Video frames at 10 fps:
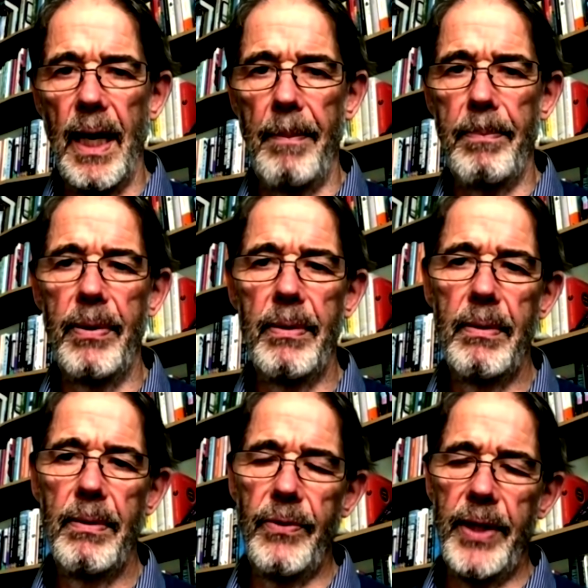up
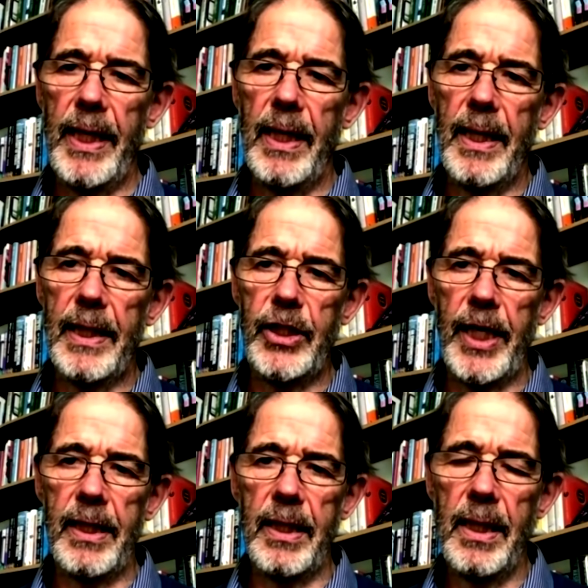the
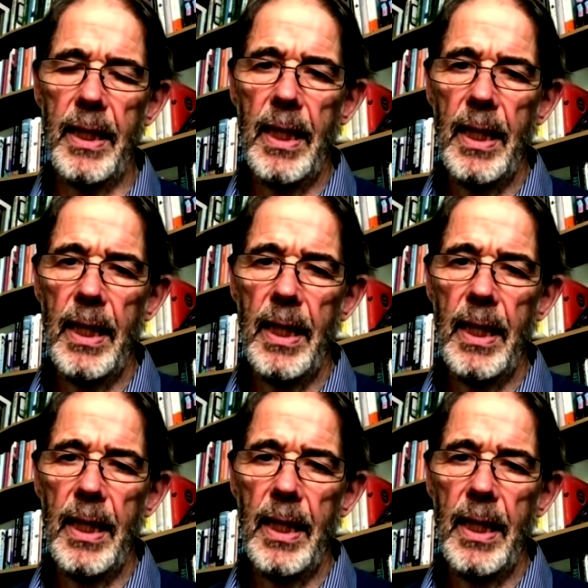agenda